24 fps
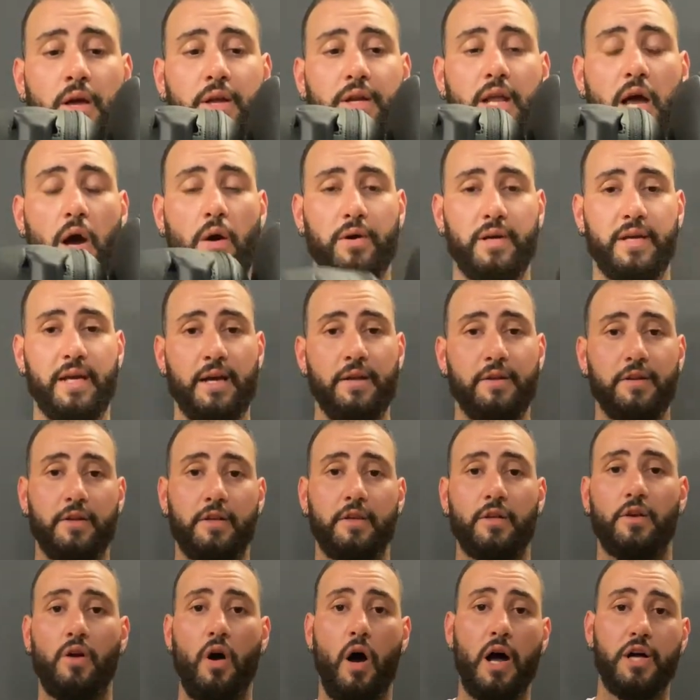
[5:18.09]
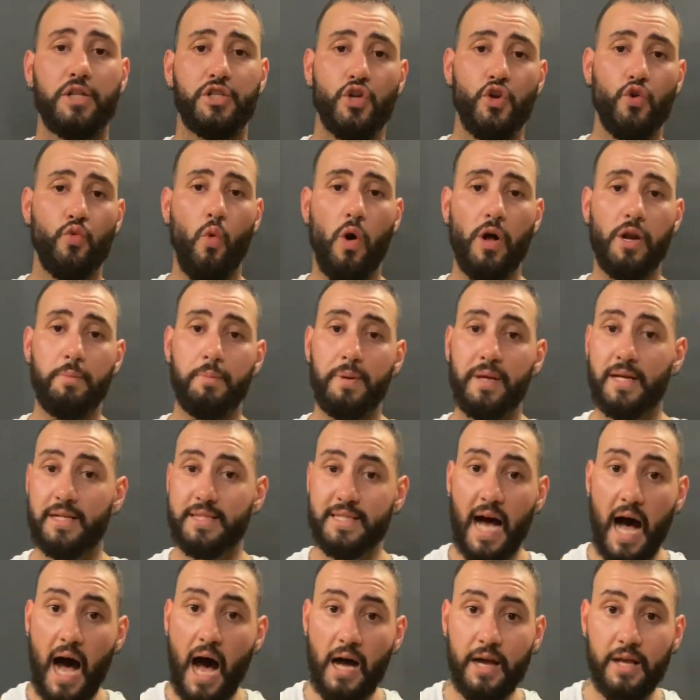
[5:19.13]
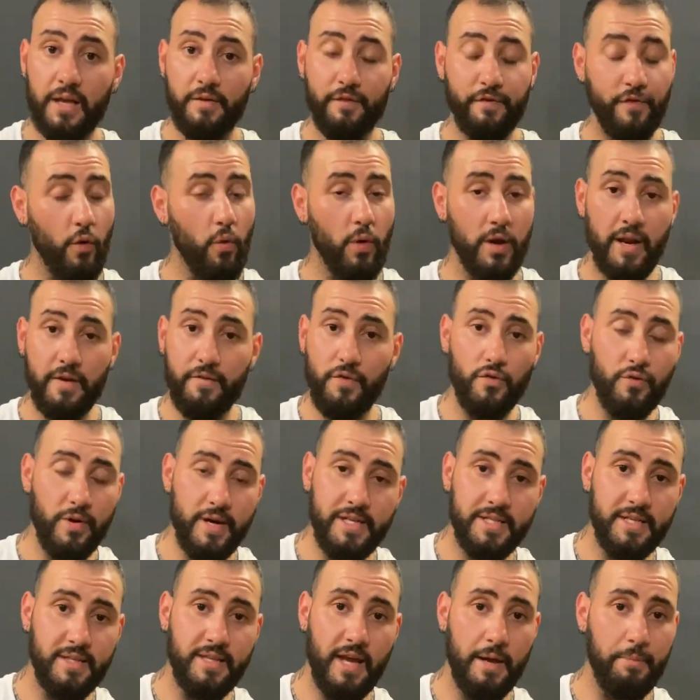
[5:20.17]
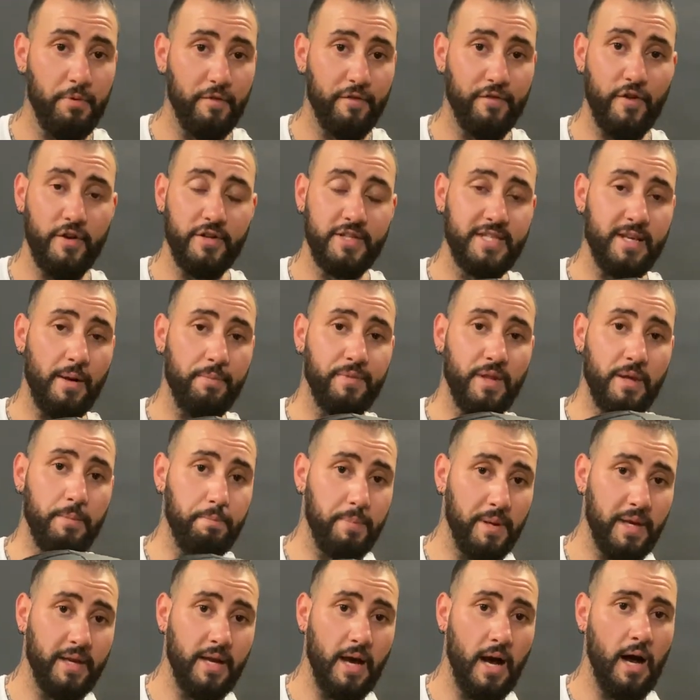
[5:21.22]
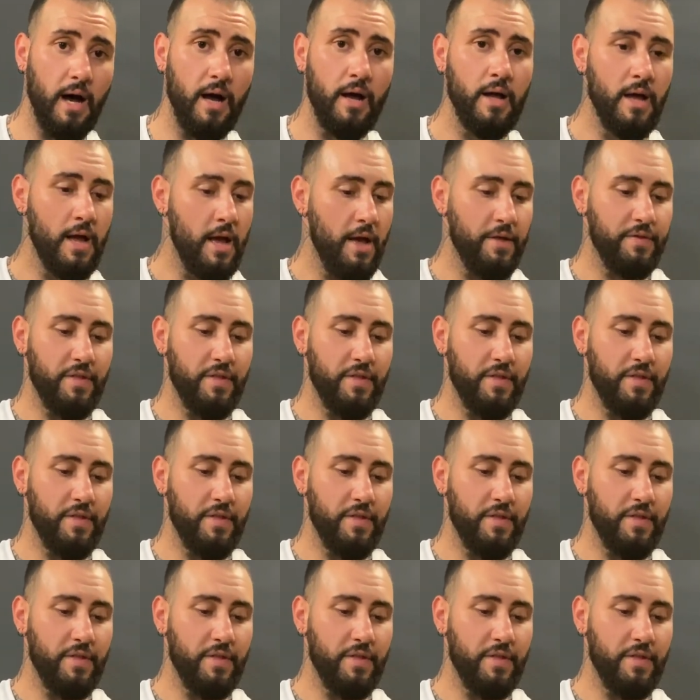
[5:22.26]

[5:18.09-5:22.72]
Now again, guys who want a bigger target for whatever reason, they prefer something bigger,